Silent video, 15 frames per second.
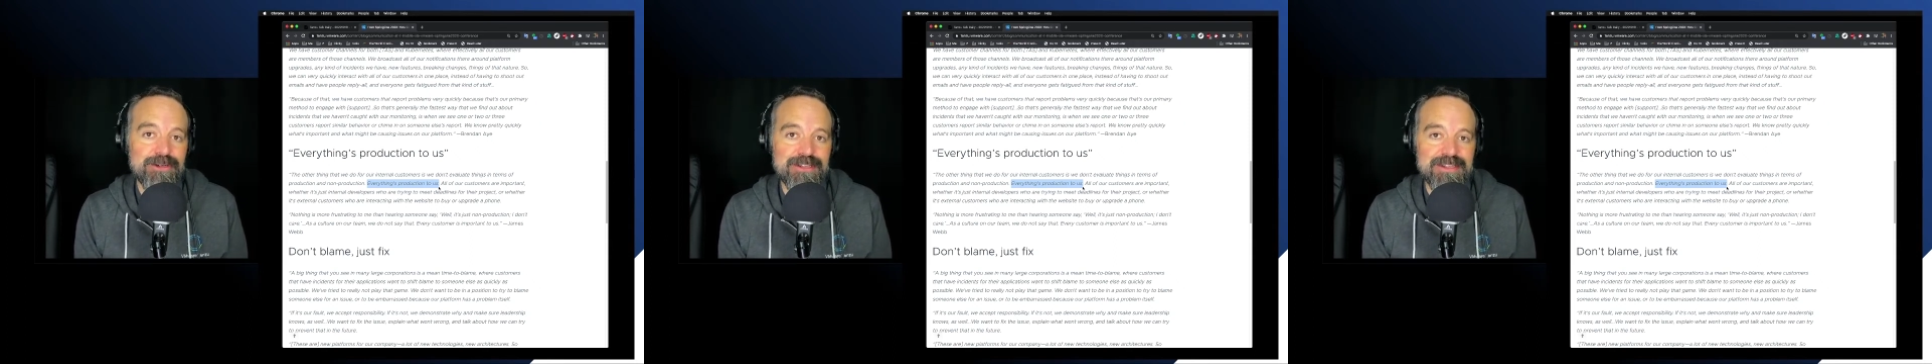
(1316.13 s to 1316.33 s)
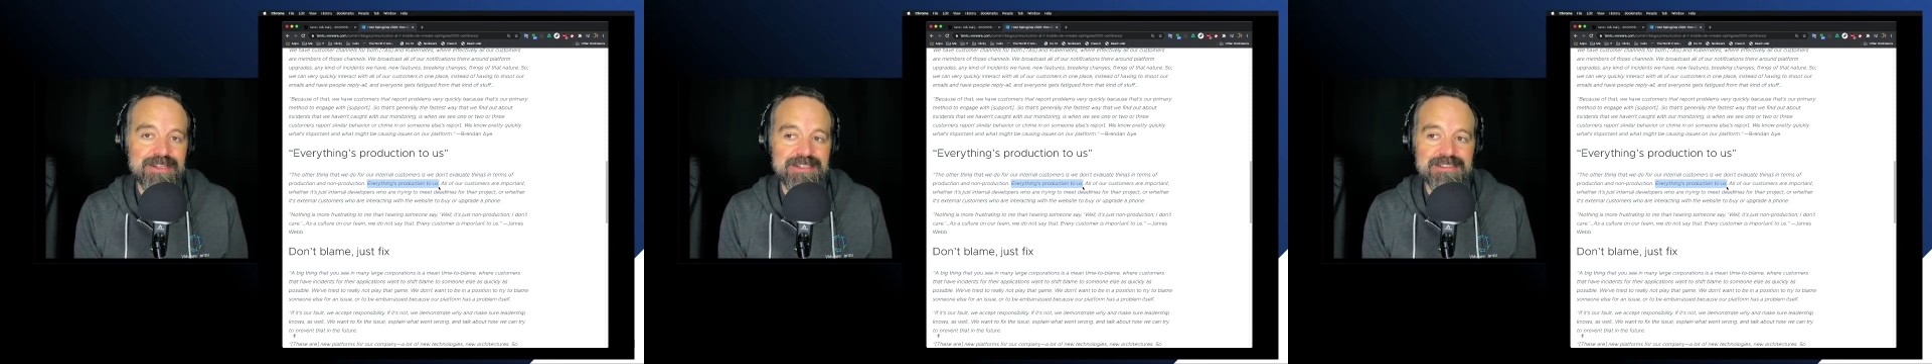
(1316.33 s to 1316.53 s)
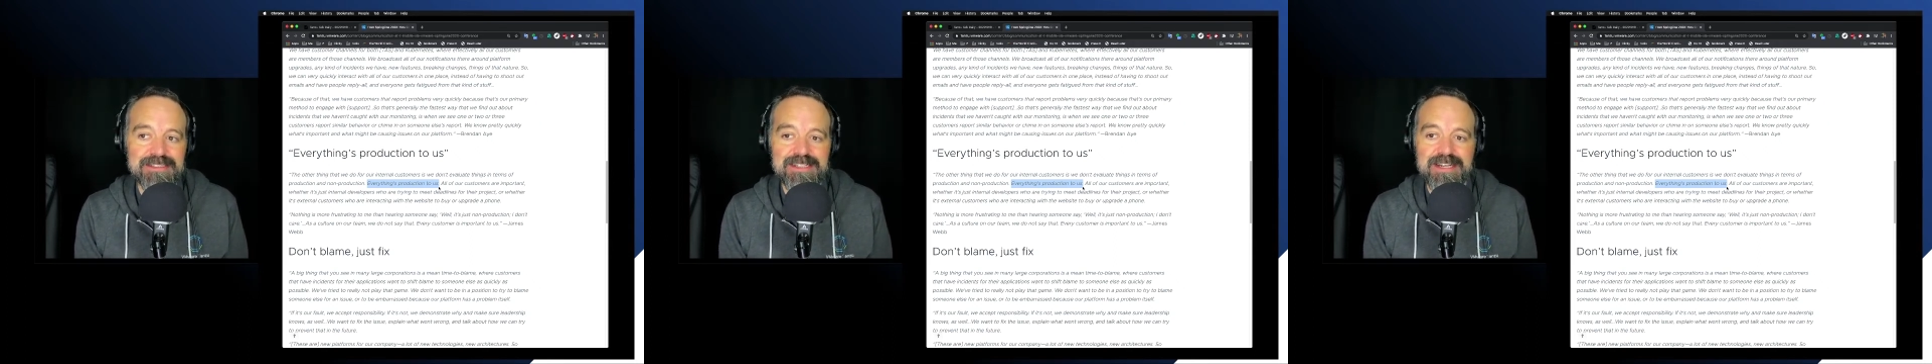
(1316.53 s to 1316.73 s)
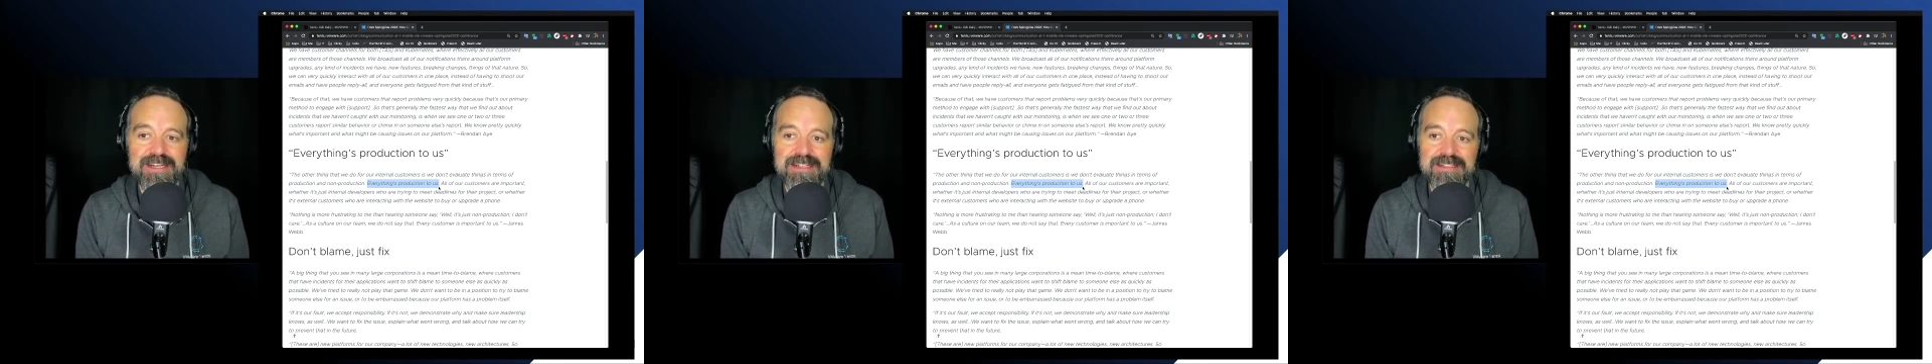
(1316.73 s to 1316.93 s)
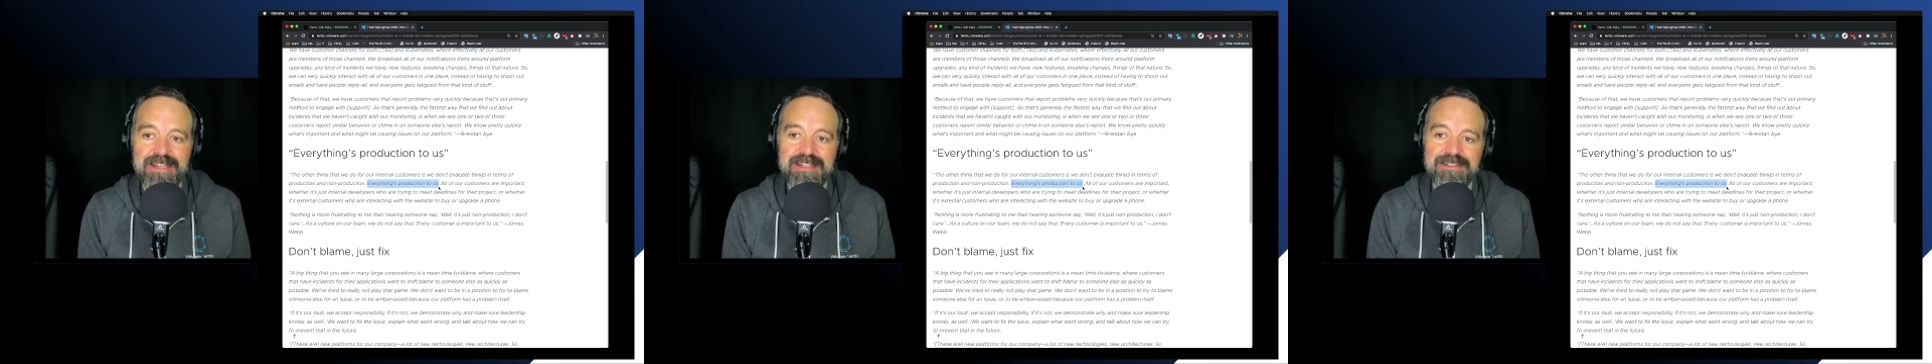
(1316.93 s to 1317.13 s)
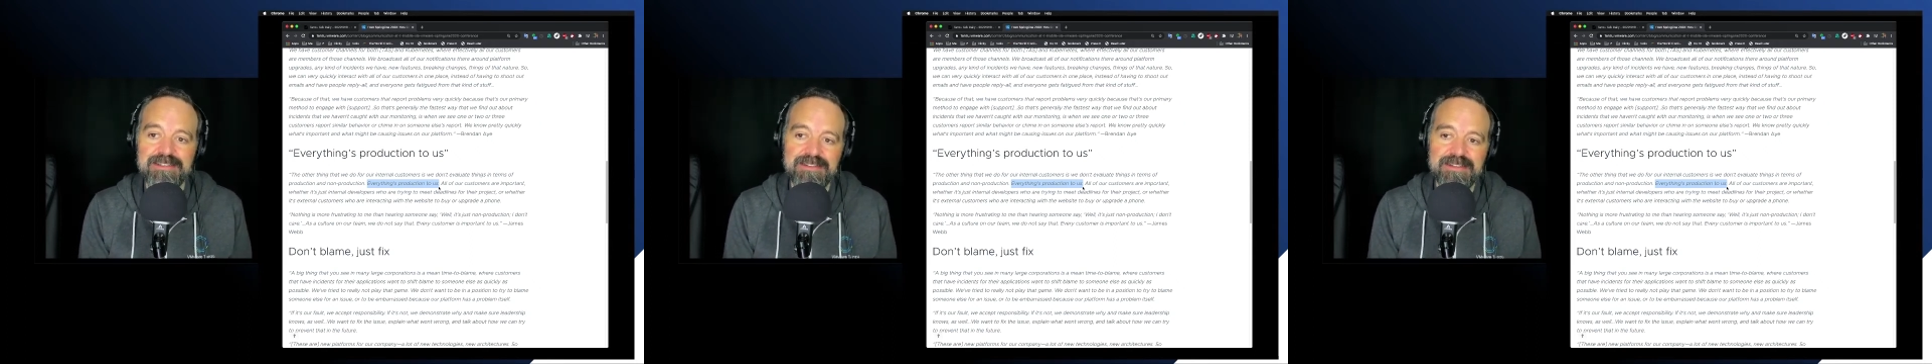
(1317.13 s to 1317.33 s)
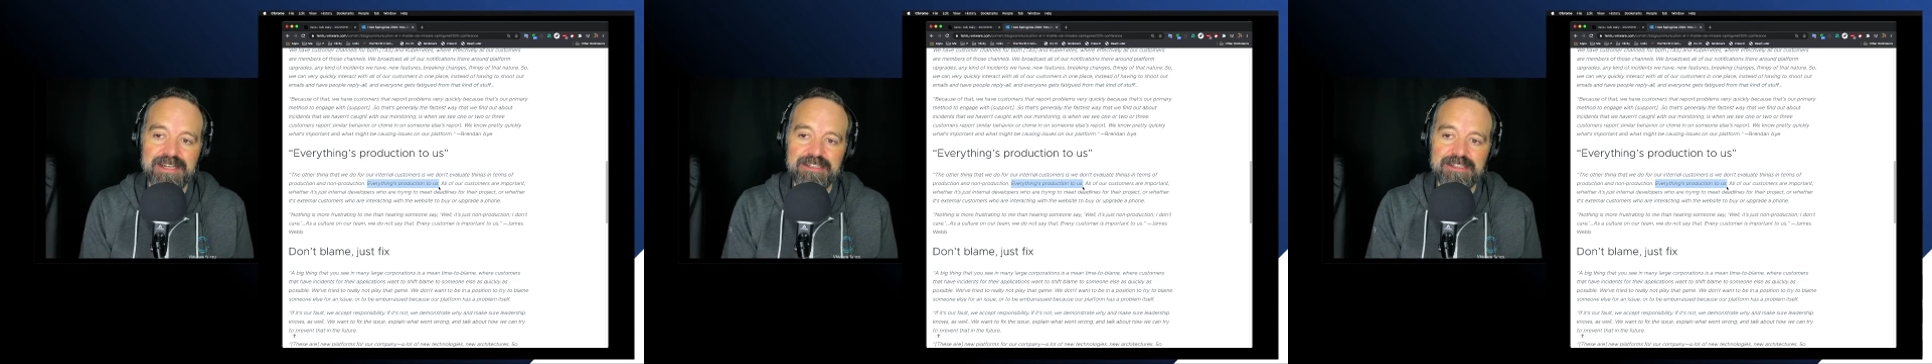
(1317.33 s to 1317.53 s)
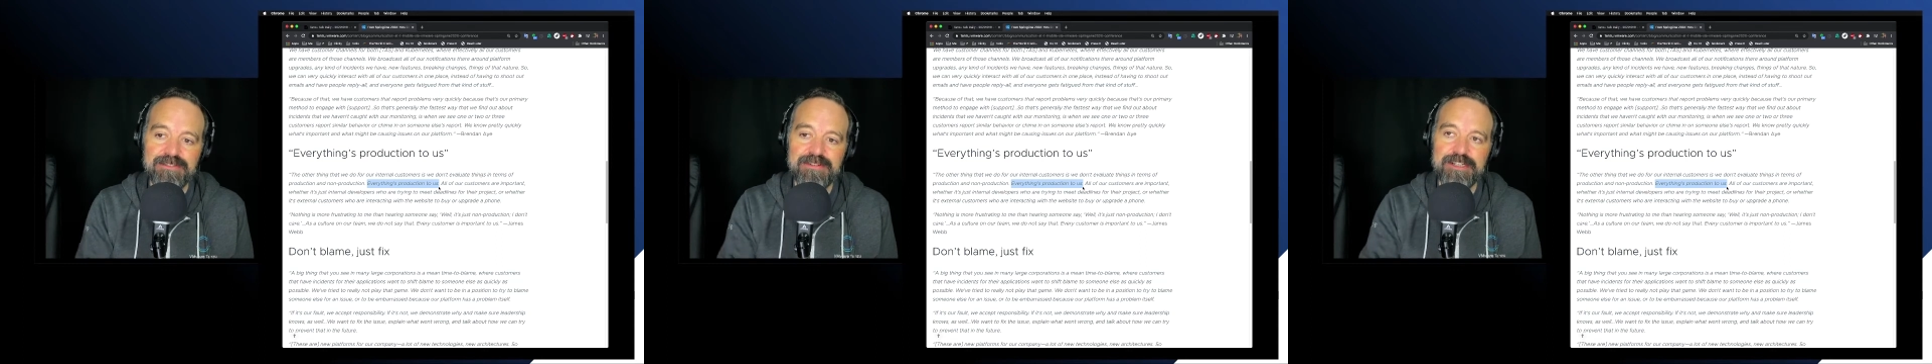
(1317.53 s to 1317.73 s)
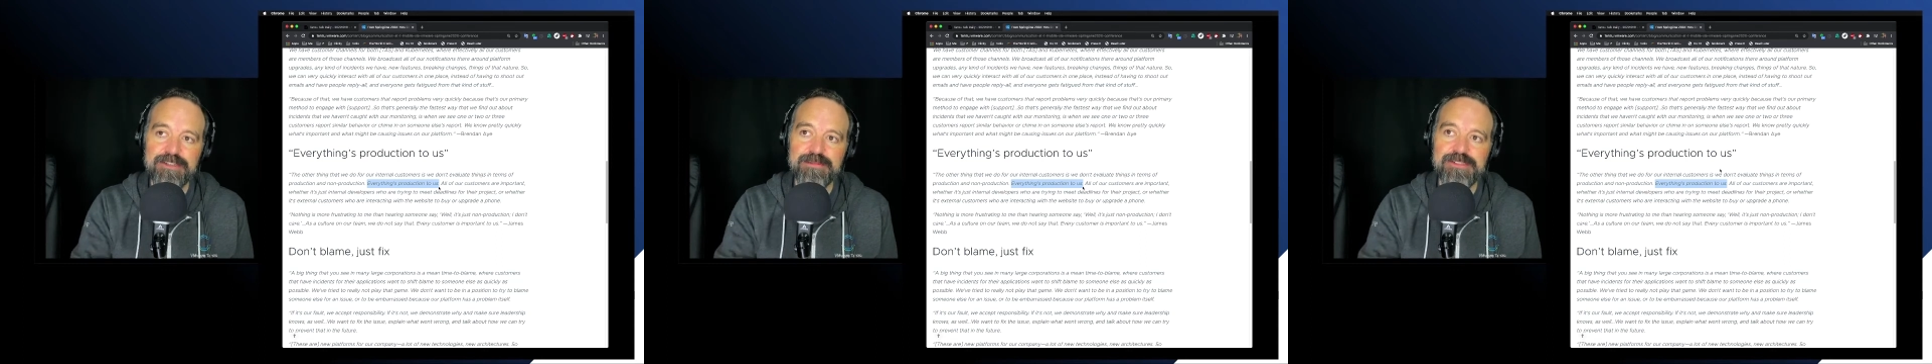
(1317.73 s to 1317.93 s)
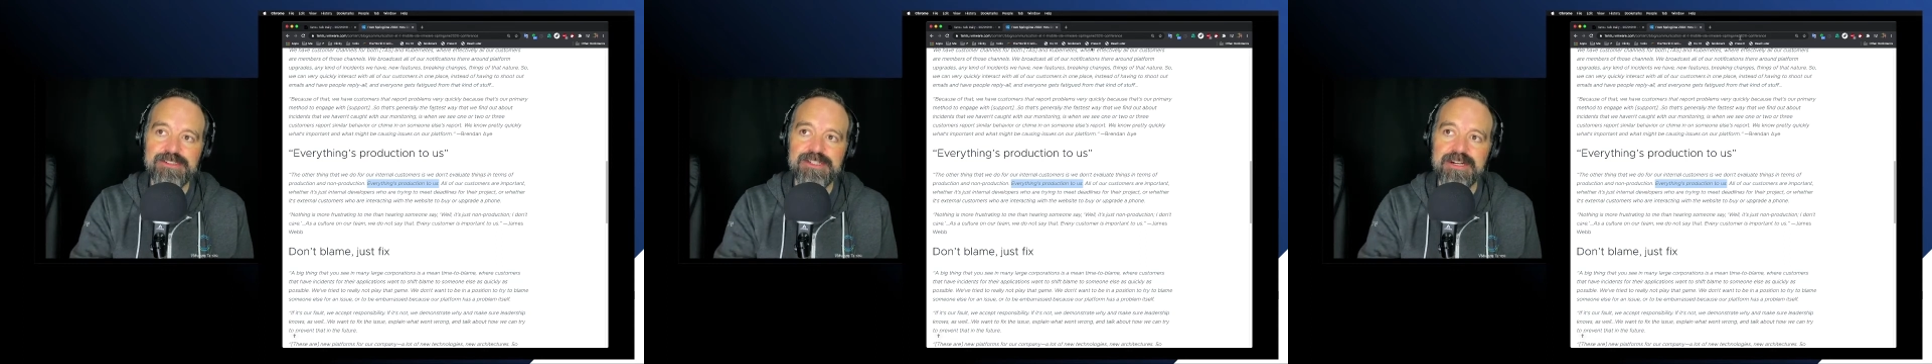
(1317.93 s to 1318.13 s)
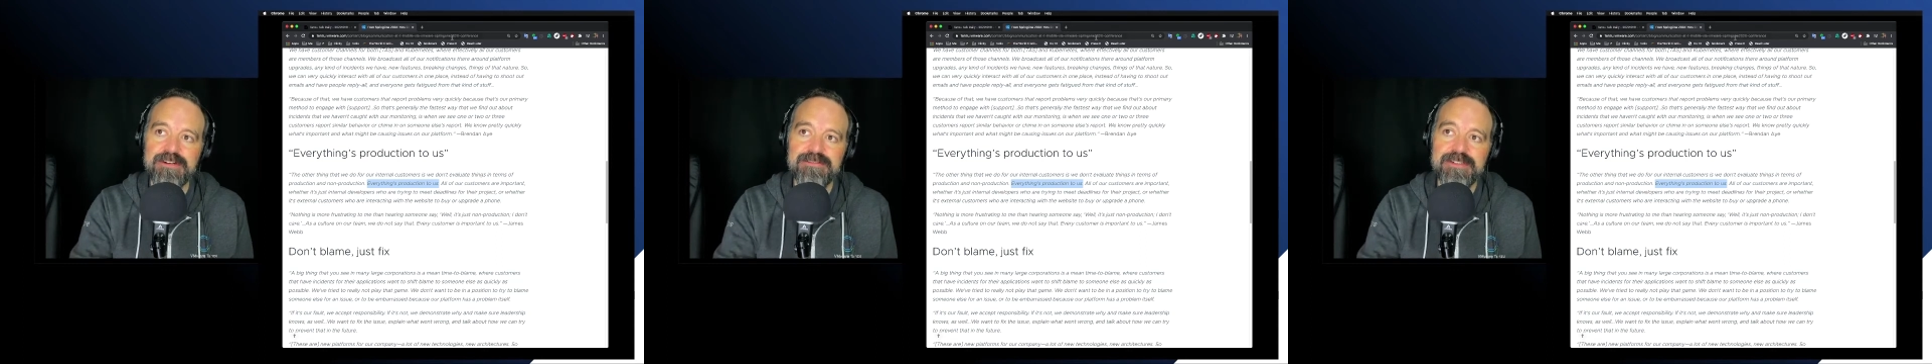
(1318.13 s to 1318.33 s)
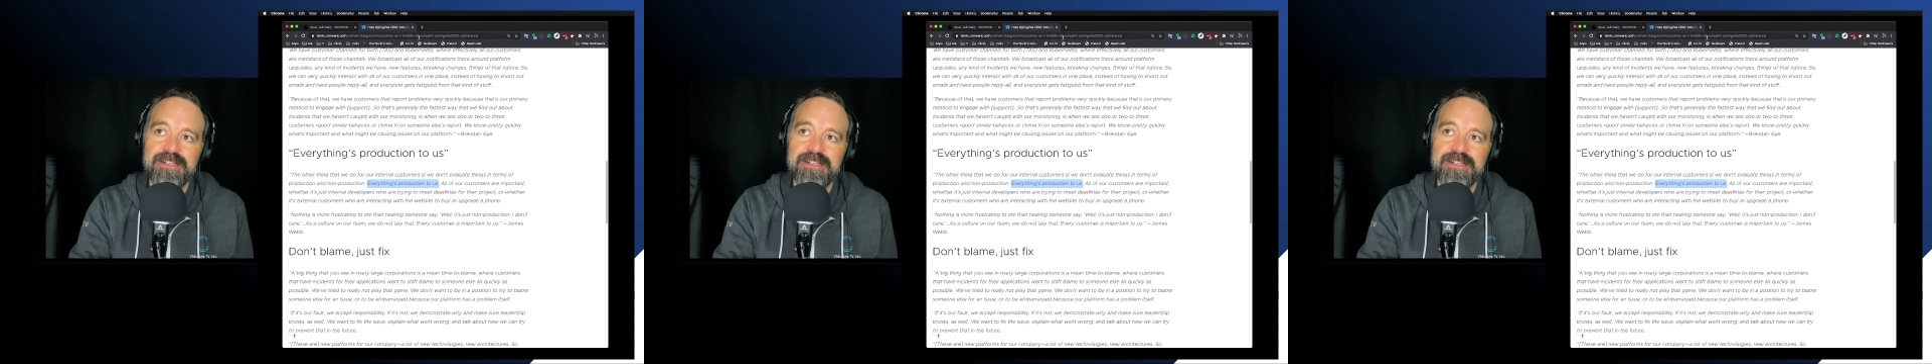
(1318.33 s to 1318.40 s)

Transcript: things uh, like like developer stuff.